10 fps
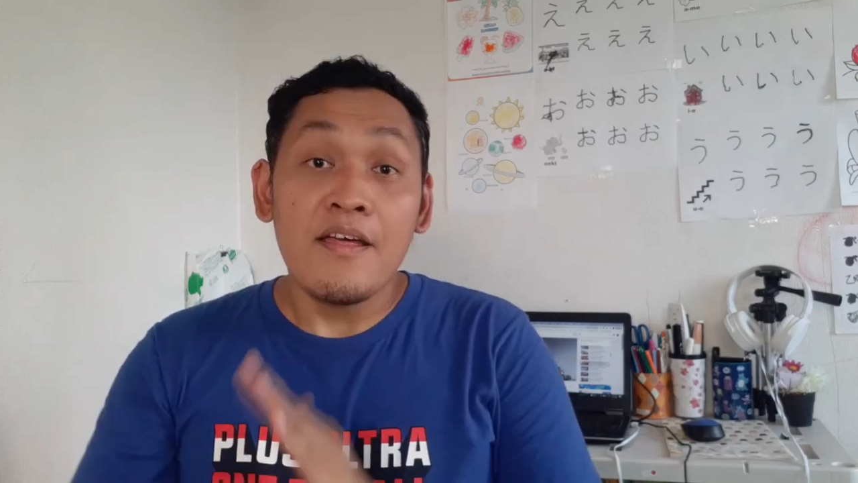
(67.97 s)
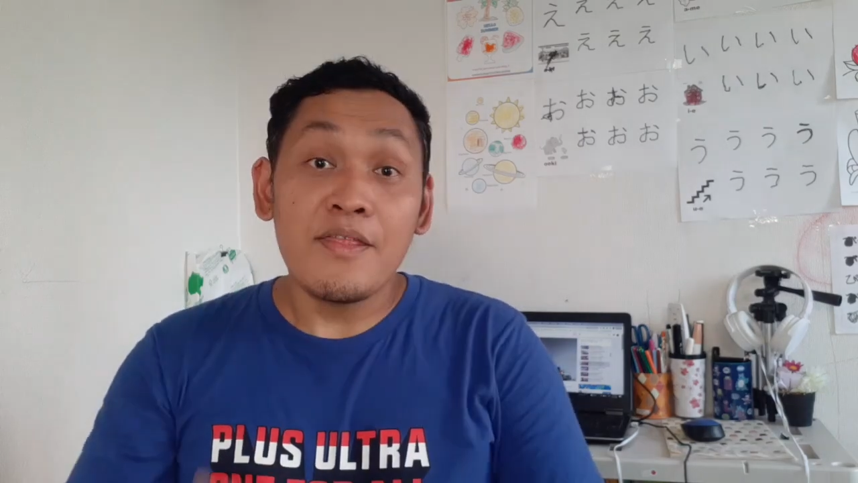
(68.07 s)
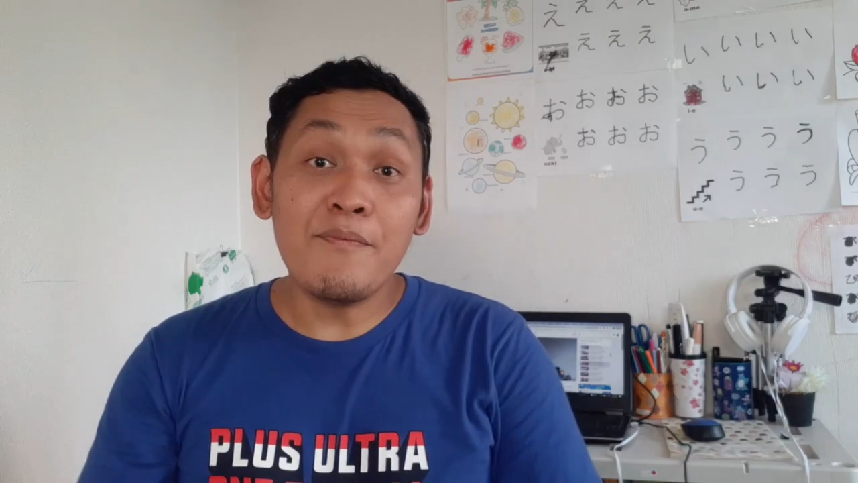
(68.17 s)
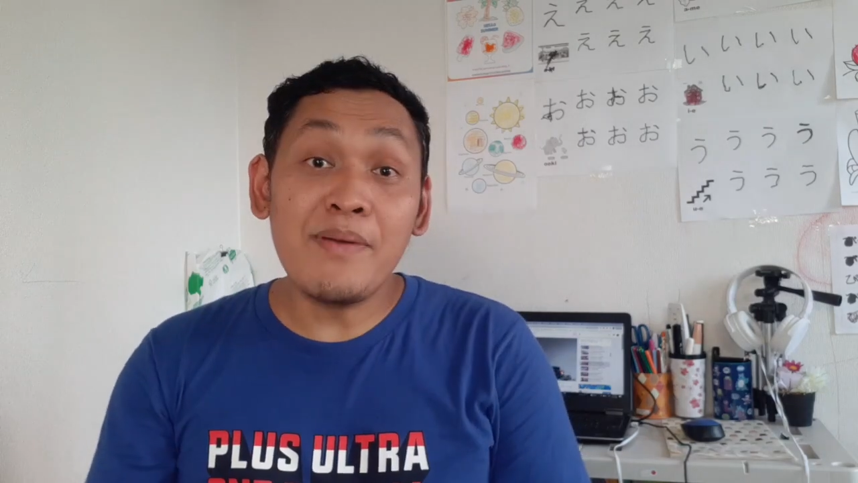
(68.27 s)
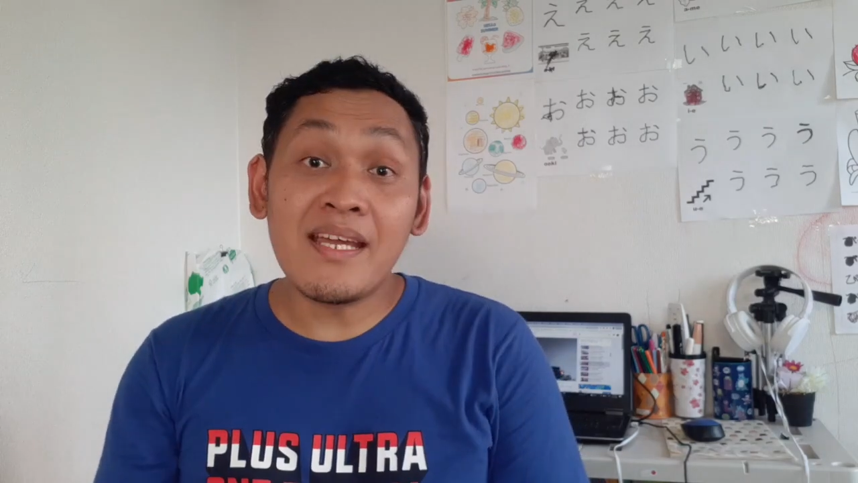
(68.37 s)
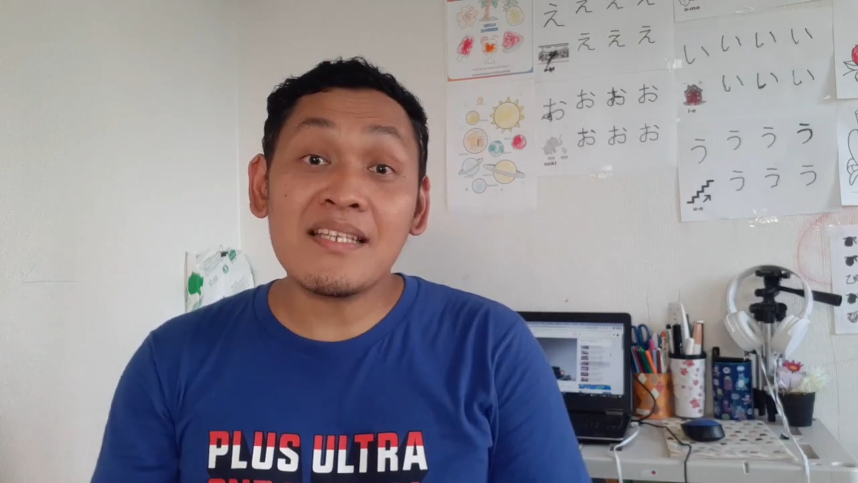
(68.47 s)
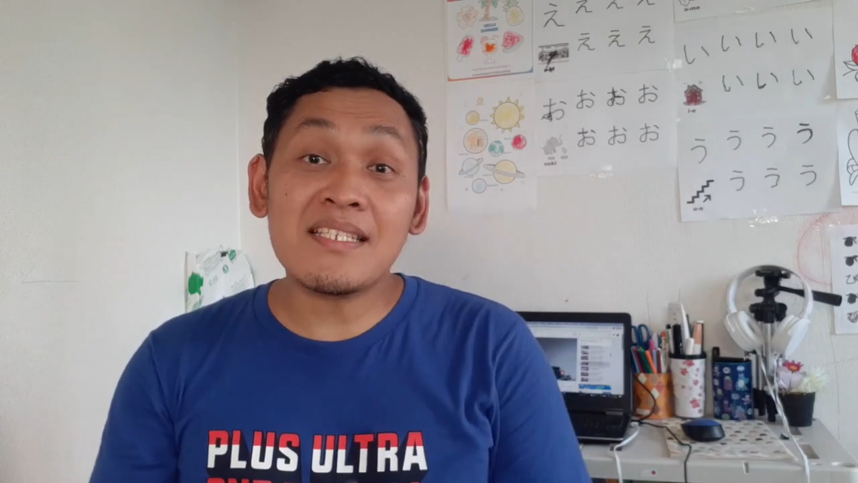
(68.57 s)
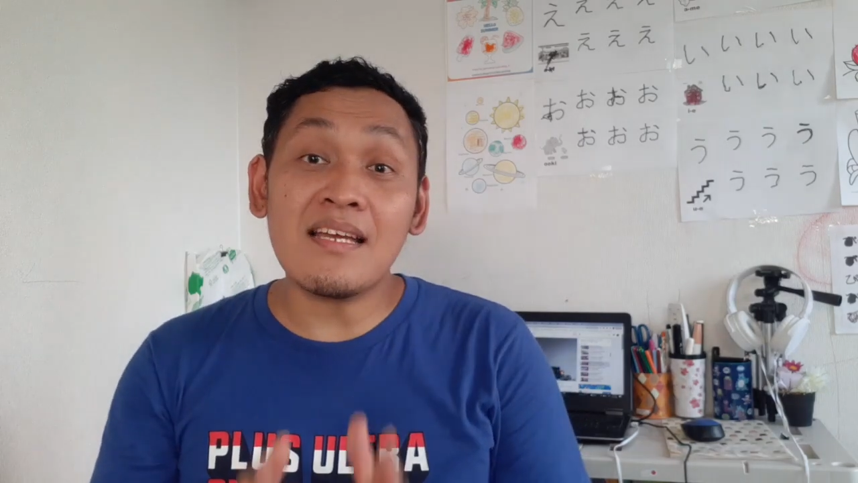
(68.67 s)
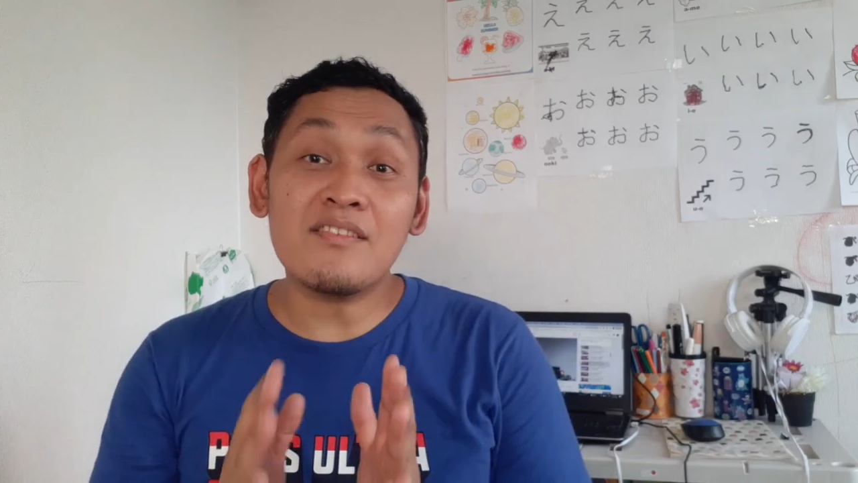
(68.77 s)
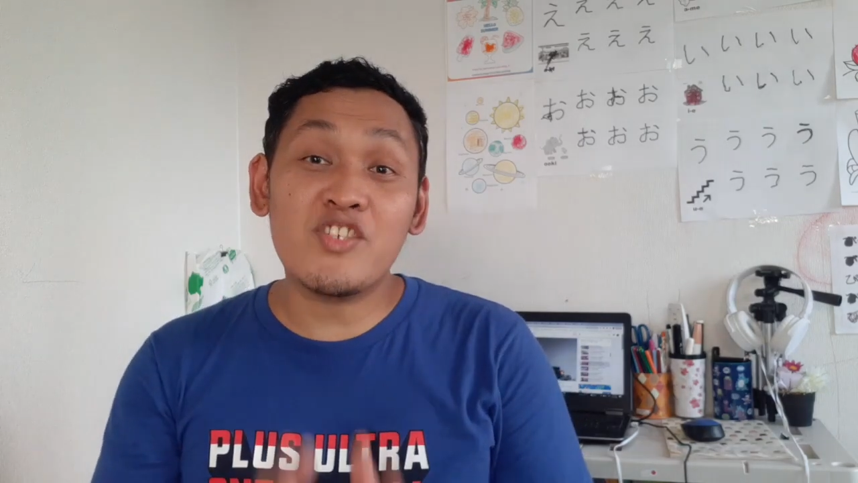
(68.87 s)
the
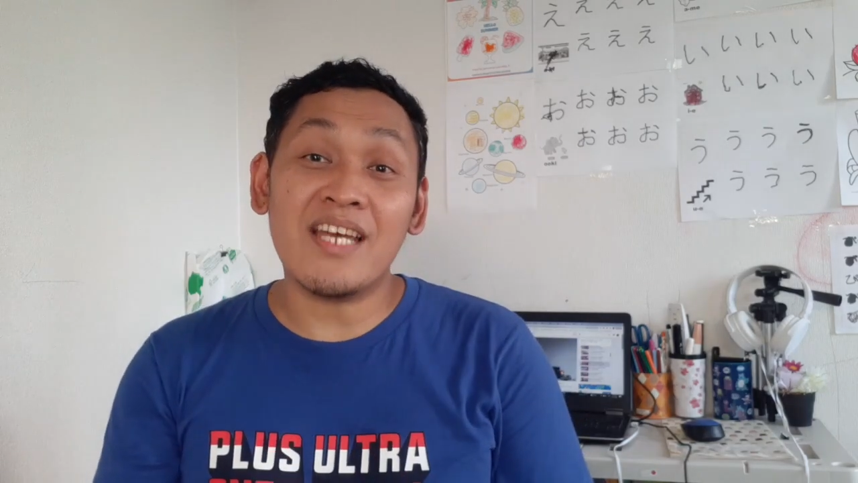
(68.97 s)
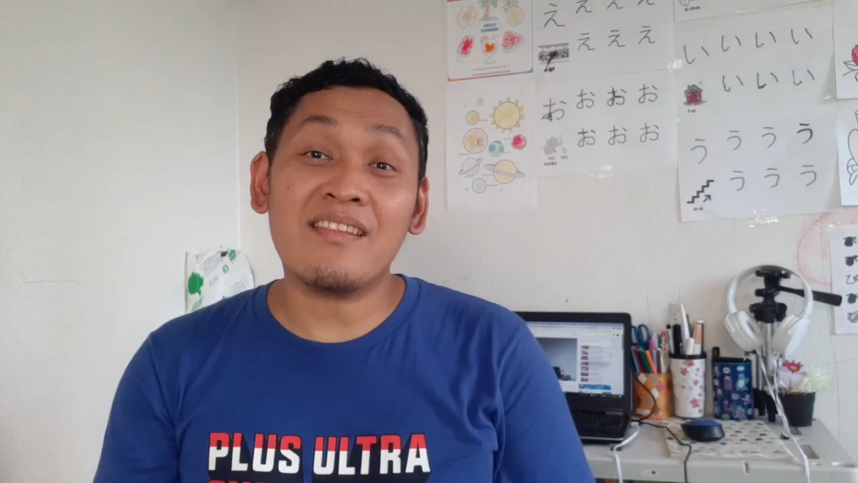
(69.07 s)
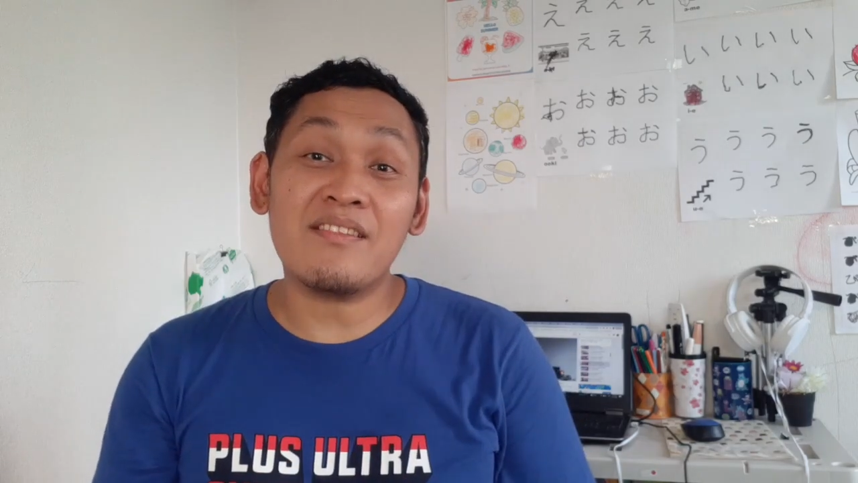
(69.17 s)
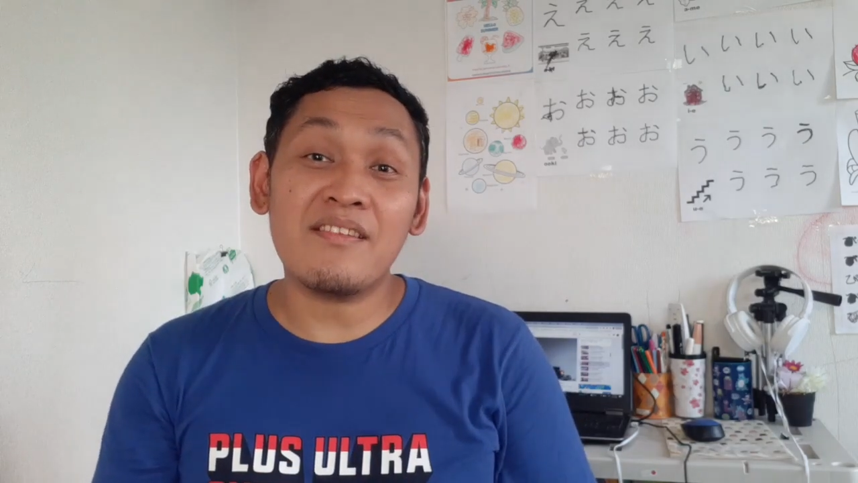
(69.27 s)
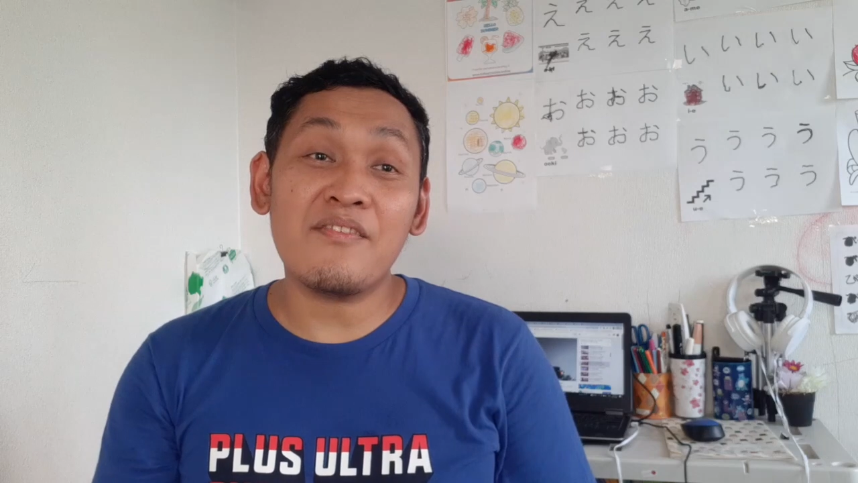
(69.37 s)
biggest JET